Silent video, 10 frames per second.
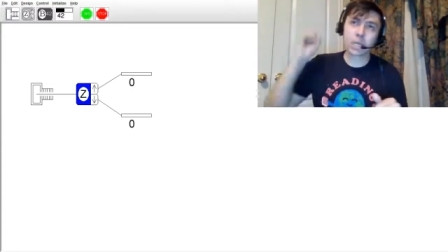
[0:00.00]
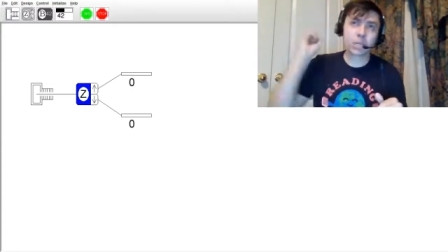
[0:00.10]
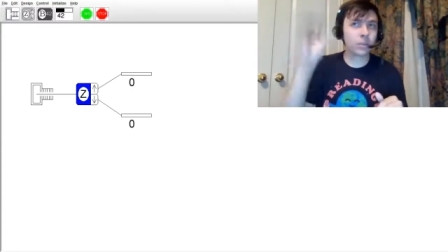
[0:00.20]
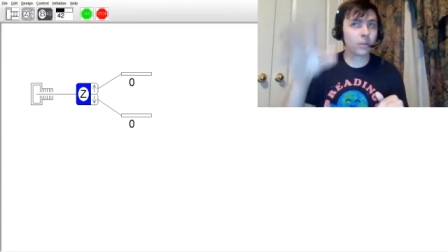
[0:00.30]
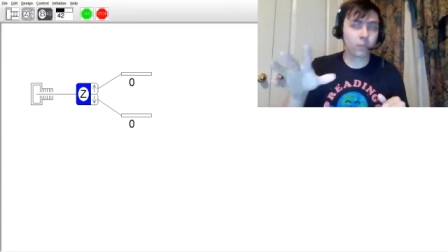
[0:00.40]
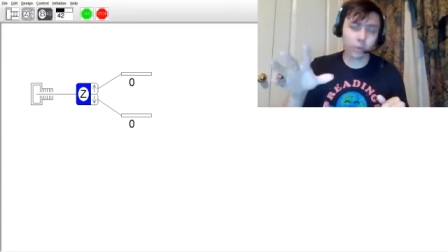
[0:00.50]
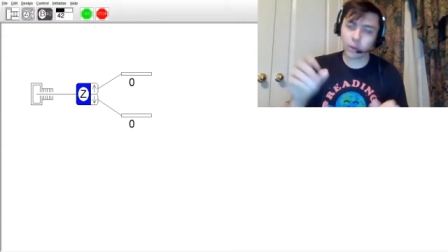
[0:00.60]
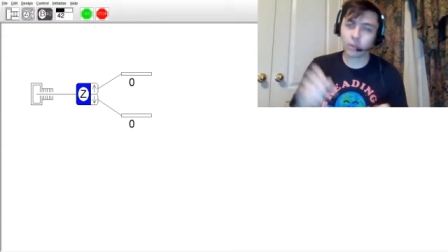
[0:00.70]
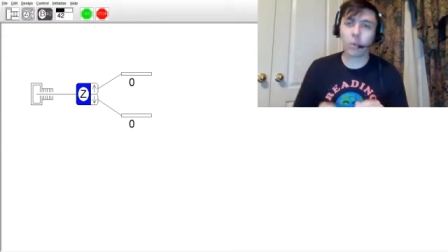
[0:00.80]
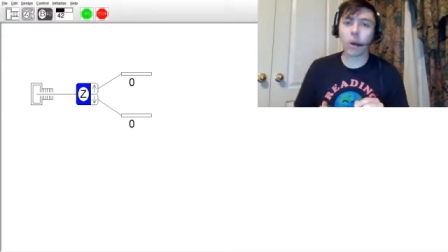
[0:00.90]
throw it at the
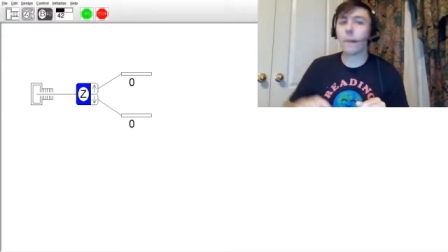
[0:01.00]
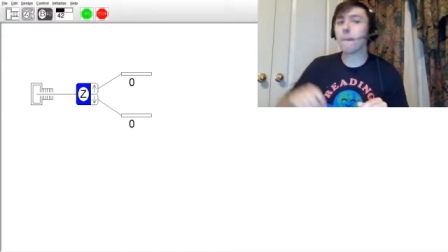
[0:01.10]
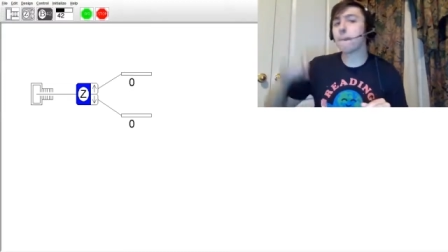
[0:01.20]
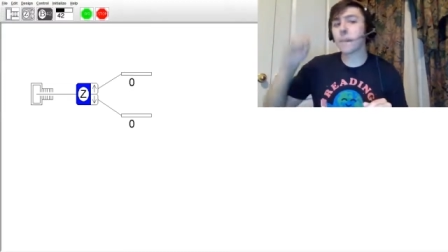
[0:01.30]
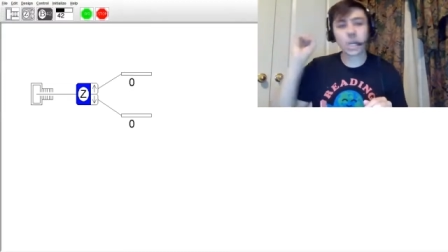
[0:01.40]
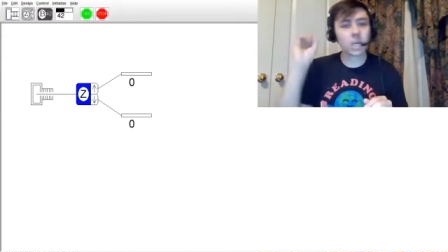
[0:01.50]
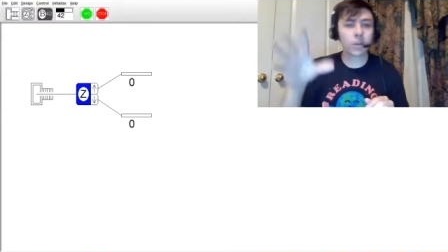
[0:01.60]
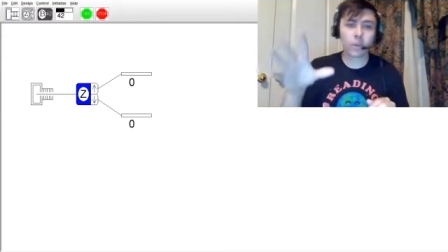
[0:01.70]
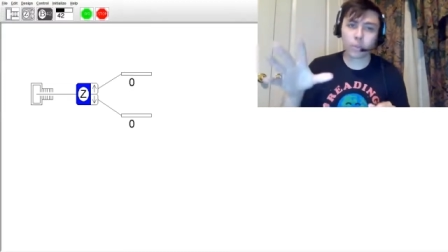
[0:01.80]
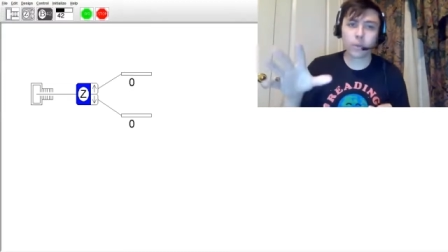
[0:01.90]
wall,
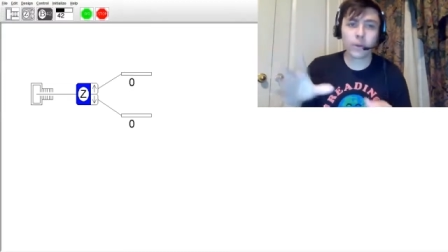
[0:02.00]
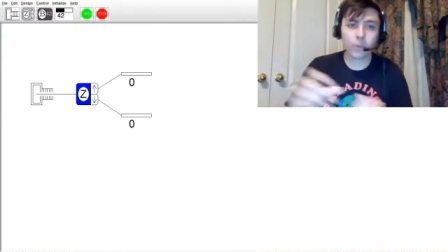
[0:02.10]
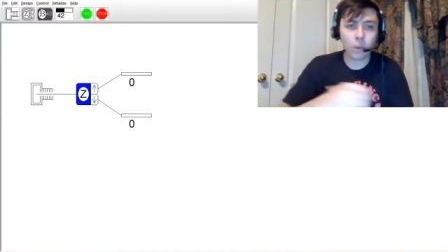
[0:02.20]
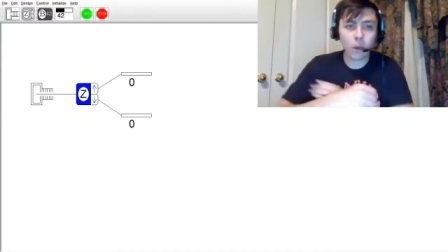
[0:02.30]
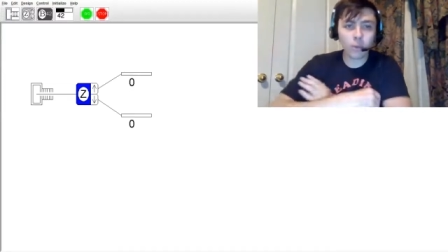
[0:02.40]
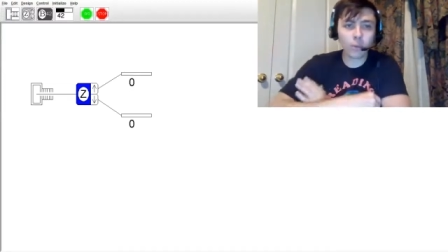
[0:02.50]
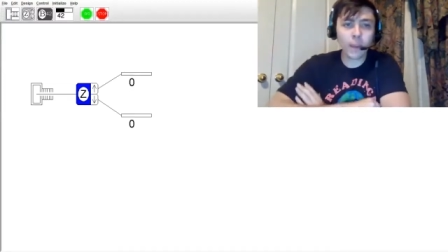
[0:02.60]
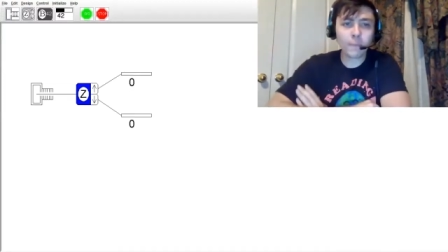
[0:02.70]
throw it at the wall, right?